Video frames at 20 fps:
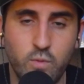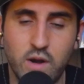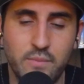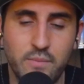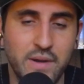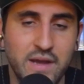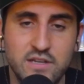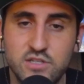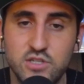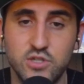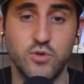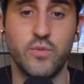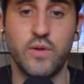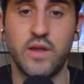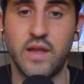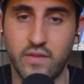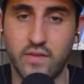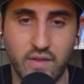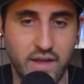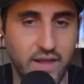what am I
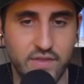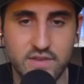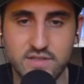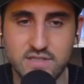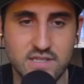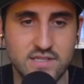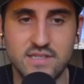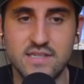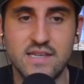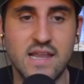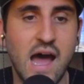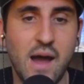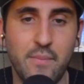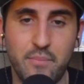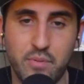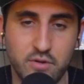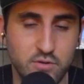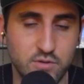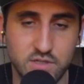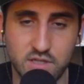doing? Like, this is
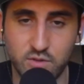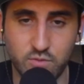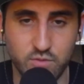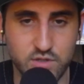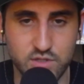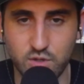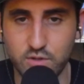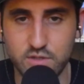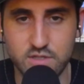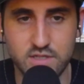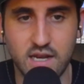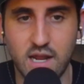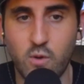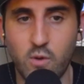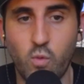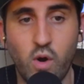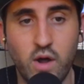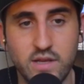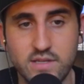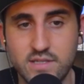not producing the results
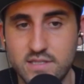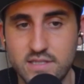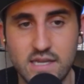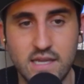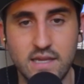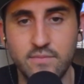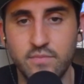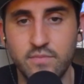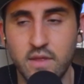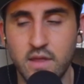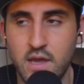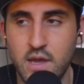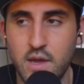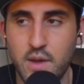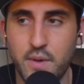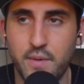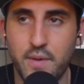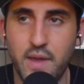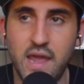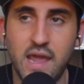that I want to see.
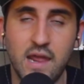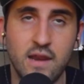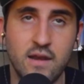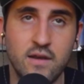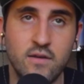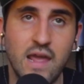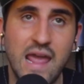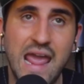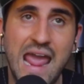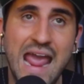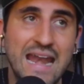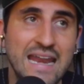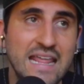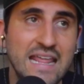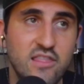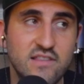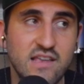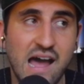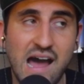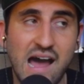And
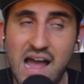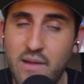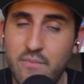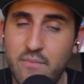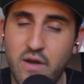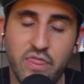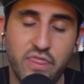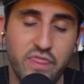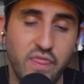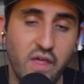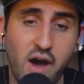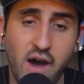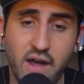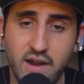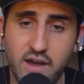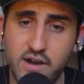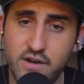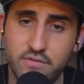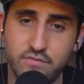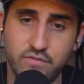anytime a
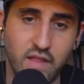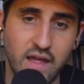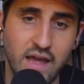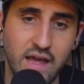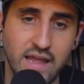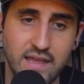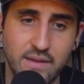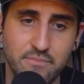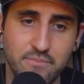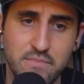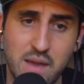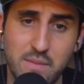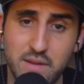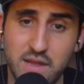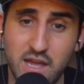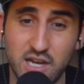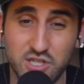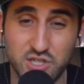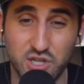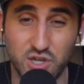thought of like,
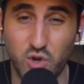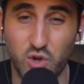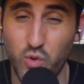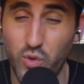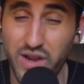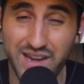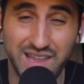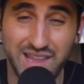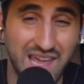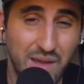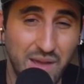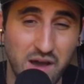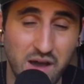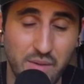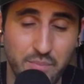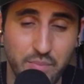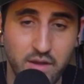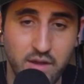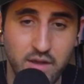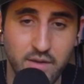maybe I should quit came
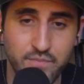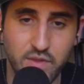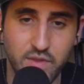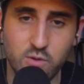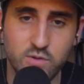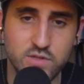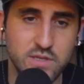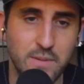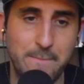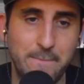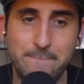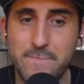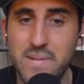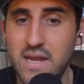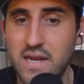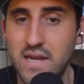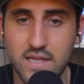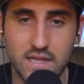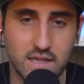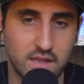up, it was
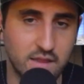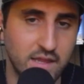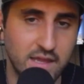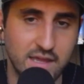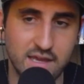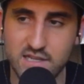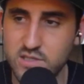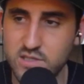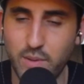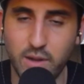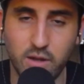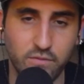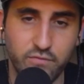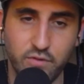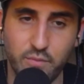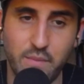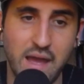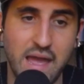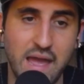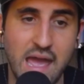immediately
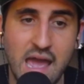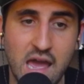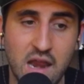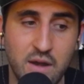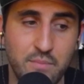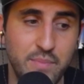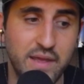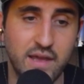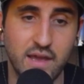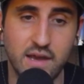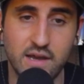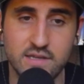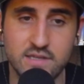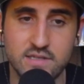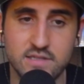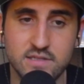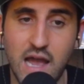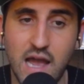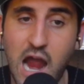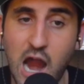expelled from my head,
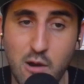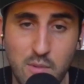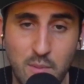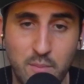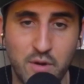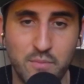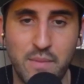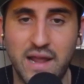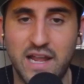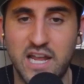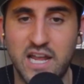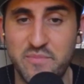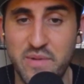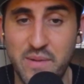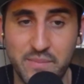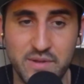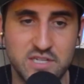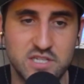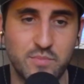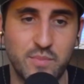because I remembered my
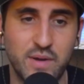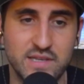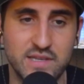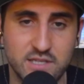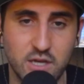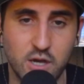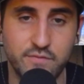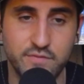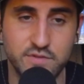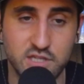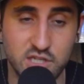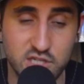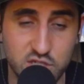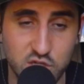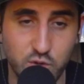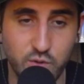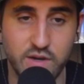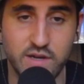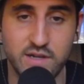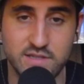commitment to myself
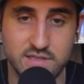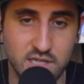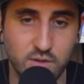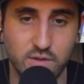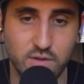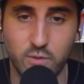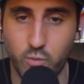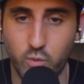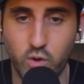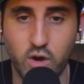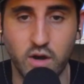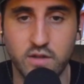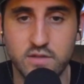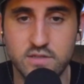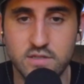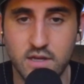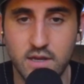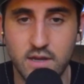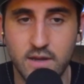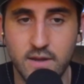to do it until it
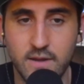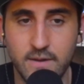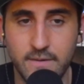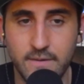worked.